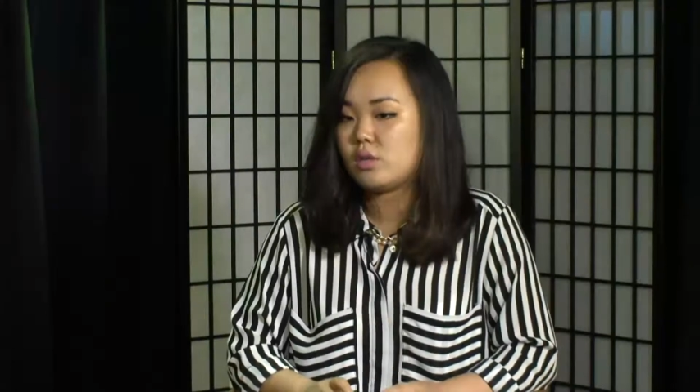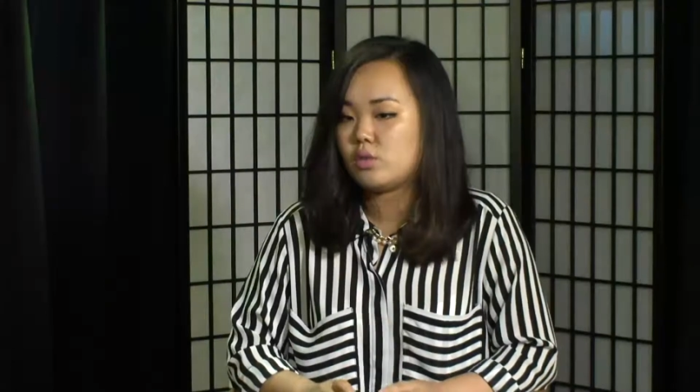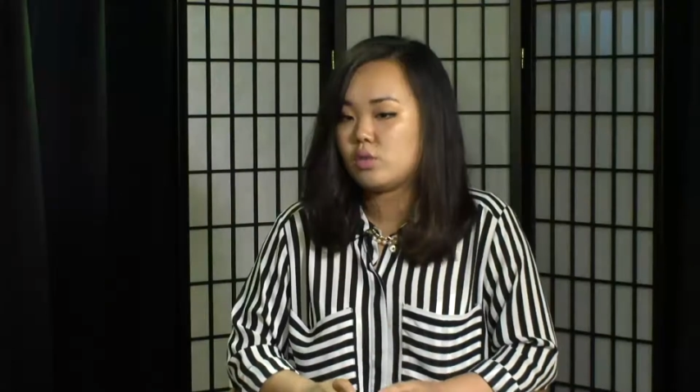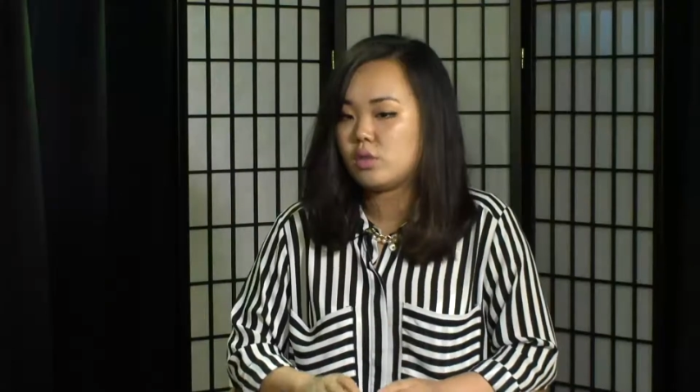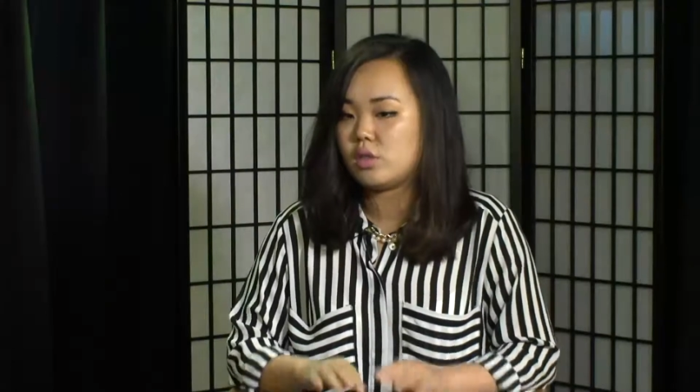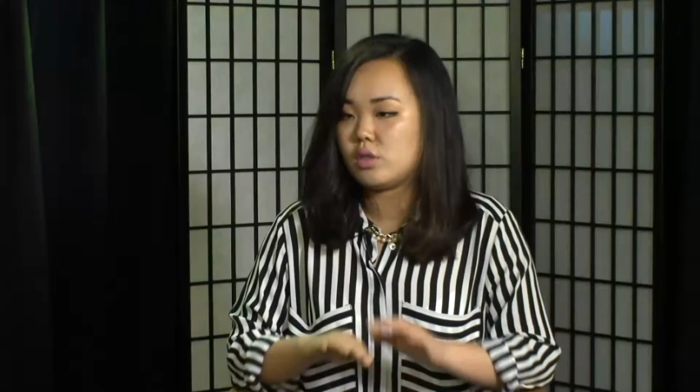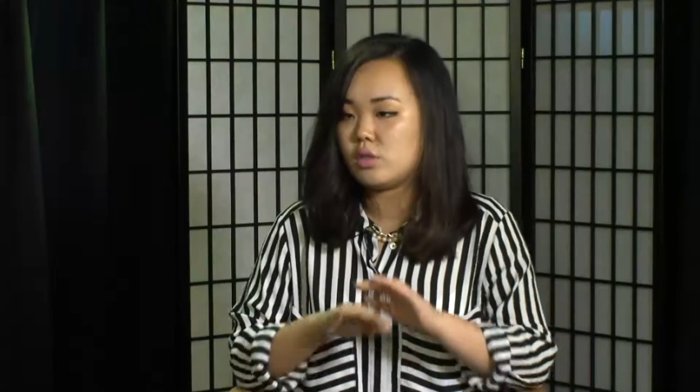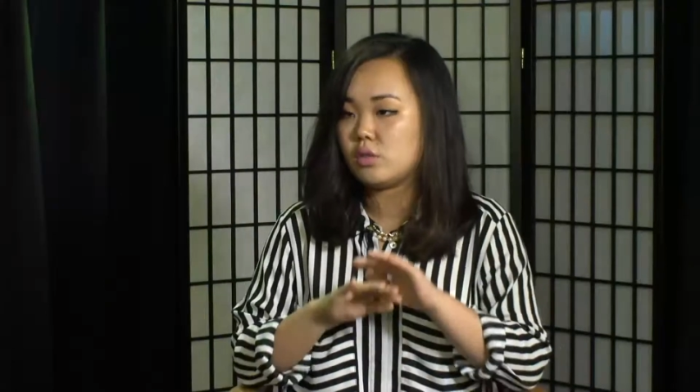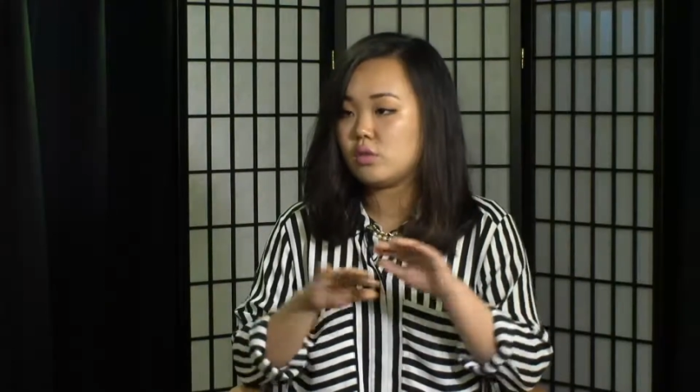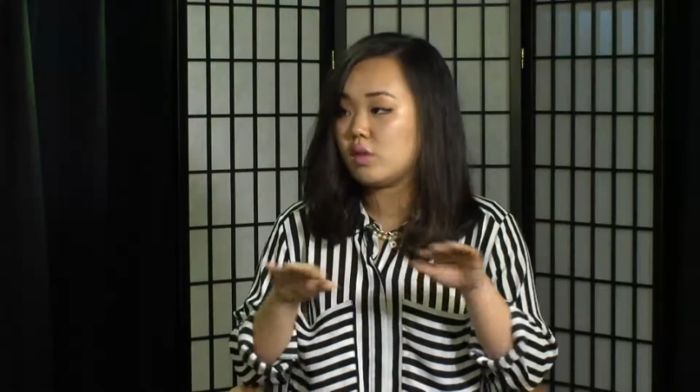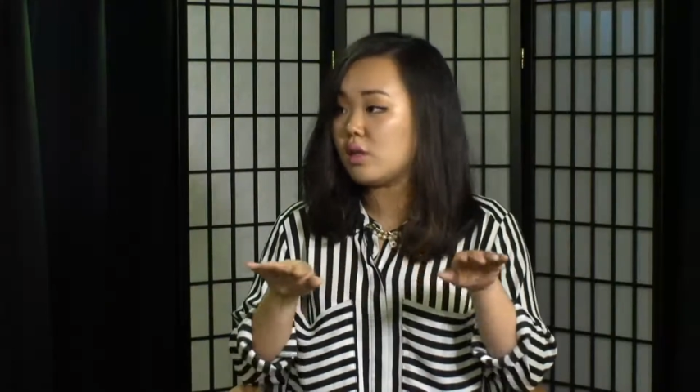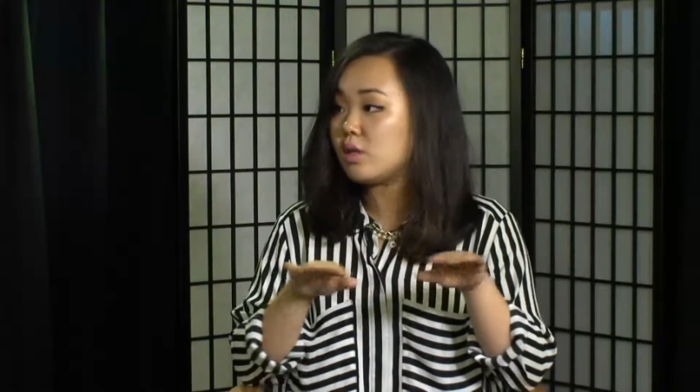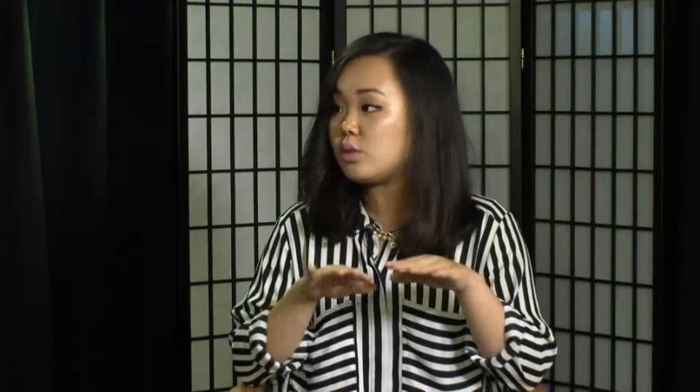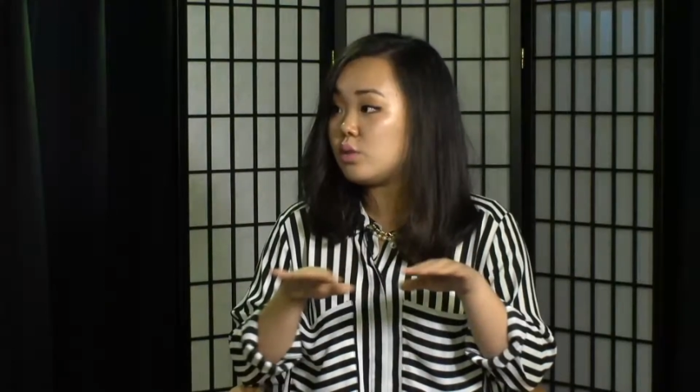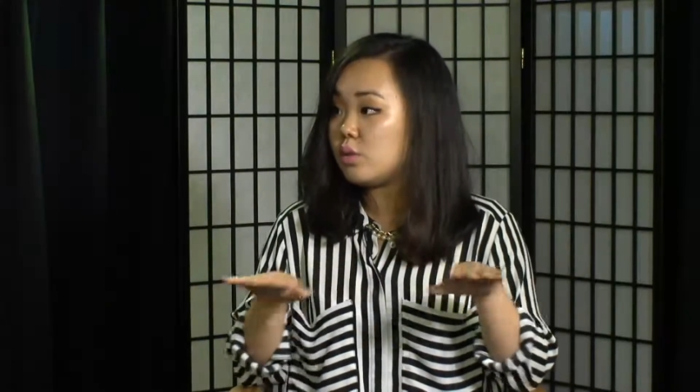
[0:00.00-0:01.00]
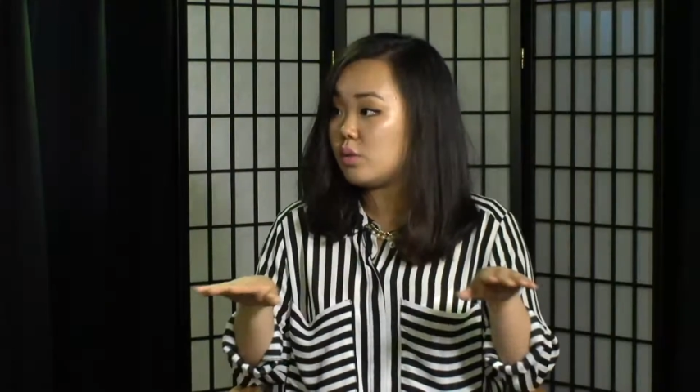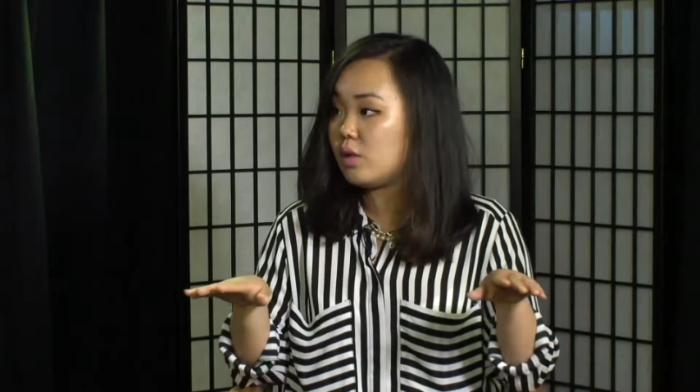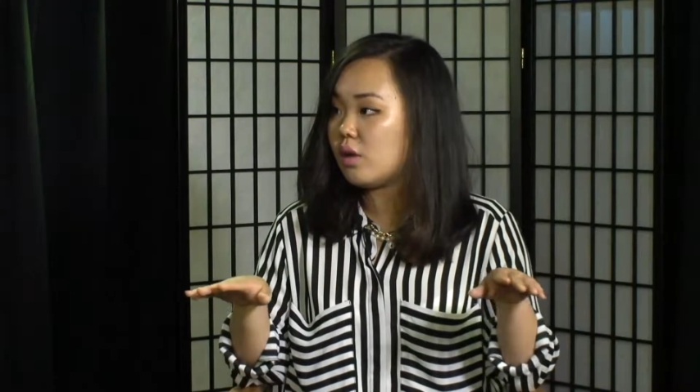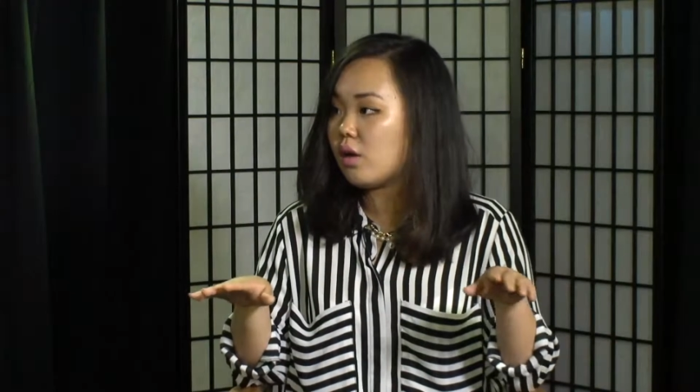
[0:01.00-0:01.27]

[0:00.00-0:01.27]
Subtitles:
traditional like 2D